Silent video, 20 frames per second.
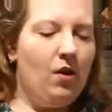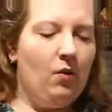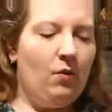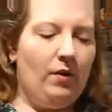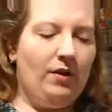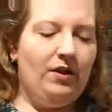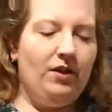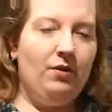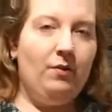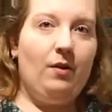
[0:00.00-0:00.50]

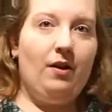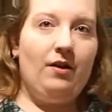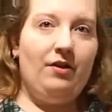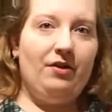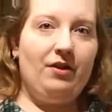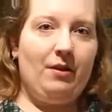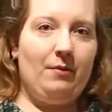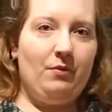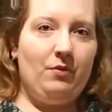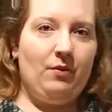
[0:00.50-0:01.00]
Once your water
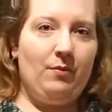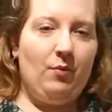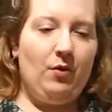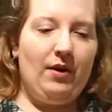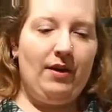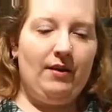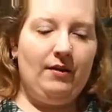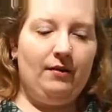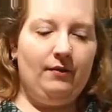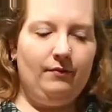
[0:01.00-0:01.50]
has come to a
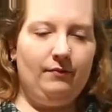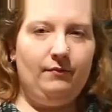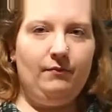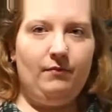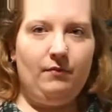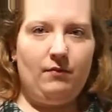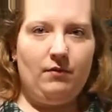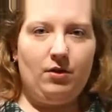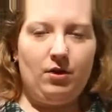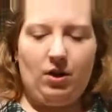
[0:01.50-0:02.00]
boil,
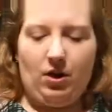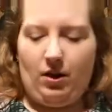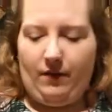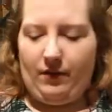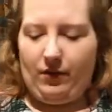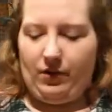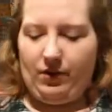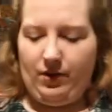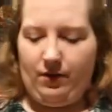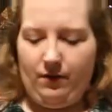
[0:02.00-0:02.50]
turn off
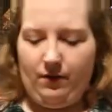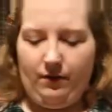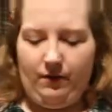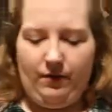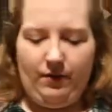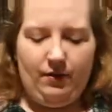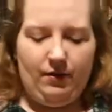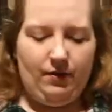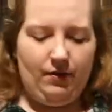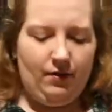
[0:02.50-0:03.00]
your stove,